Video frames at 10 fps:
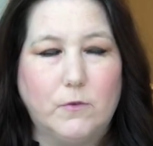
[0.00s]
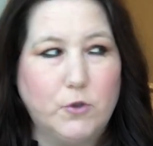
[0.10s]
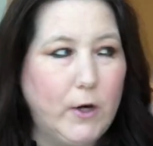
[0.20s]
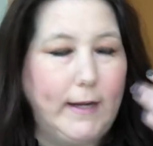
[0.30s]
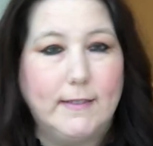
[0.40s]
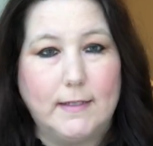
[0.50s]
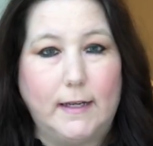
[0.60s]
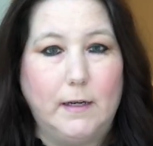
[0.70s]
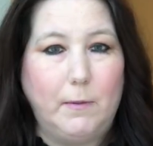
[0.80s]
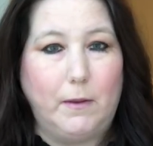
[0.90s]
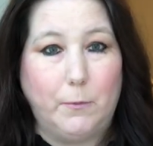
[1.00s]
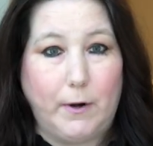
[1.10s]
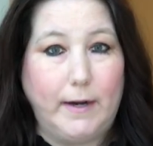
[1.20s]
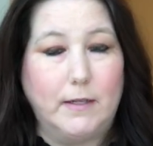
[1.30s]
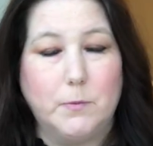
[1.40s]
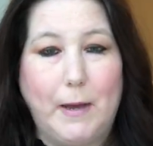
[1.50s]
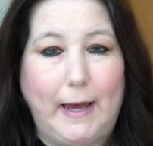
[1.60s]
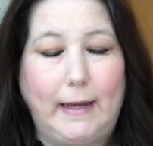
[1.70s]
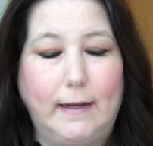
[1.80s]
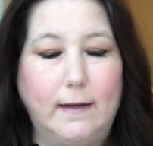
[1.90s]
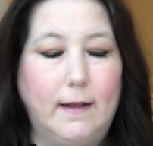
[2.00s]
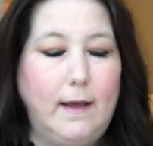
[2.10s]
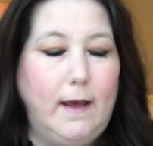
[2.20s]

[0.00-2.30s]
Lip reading: translated by the brain as pain.